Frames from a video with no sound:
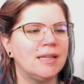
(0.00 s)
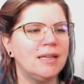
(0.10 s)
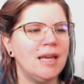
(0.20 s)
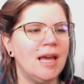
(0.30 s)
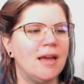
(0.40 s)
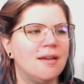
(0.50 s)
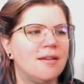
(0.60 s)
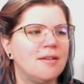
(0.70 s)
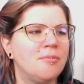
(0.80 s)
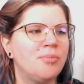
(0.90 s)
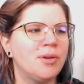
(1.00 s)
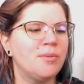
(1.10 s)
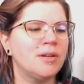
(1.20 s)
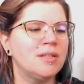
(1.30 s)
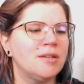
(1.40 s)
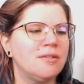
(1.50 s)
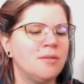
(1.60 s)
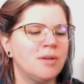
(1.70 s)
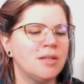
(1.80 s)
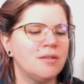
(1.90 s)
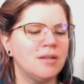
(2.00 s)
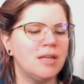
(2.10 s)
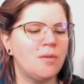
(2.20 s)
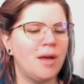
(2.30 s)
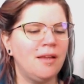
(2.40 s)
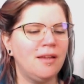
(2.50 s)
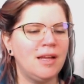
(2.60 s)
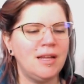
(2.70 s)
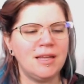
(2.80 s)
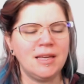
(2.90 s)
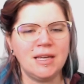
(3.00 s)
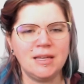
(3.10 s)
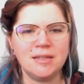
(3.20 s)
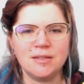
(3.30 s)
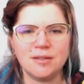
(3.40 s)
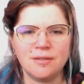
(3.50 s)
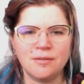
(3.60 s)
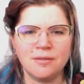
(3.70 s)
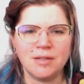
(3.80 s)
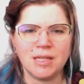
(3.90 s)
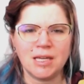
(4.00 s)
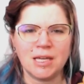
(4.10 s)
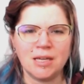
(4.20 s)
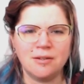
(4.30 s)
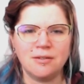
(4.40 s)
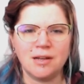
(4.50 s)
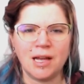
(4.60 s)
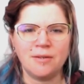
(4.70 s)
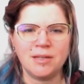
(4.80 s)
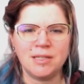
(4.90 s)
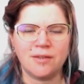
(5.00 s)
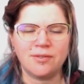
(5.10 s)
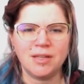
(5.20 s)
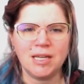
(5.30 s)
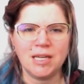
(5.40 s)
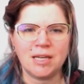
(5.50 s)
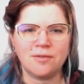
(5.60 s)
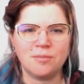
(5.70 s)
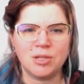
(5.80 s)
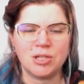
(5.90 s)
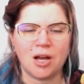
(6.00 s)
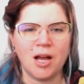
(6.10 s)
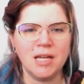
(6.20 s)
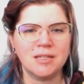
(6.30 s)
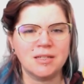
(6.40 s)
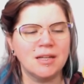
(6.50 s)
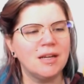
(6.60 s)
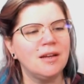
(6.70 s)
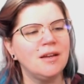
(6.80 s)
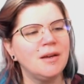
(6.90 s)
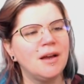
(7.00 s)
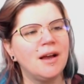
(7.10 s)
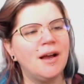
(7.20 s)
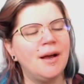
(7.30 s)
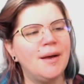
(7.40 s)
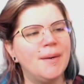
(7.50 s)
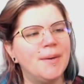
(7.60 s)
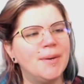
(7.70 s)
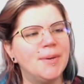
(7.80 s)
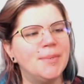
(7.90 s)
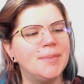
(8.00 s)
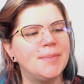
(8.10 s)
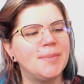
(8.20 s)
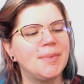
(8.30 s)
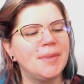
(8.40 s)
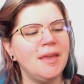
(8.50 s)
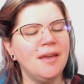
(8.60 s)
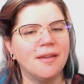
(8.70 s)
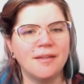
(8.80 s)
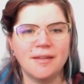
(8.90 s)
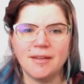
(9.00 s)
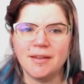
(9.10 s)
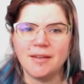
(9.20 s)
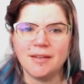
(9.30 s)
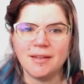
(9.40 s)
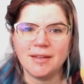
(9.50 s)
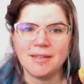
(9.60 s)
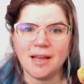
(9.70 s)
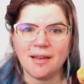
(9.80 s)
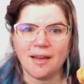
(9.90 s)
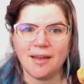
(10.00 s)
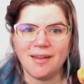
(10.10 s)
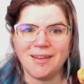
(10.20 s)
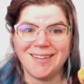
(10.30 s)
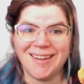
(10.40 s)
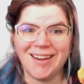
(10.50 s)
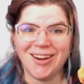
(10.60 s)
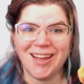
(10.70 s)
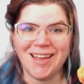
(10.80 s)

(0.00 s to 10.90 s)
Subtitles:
yeah. But it worked out really well, and I think he is really cute. I would definitely give him a shot. Yeah, that's that guy. All right.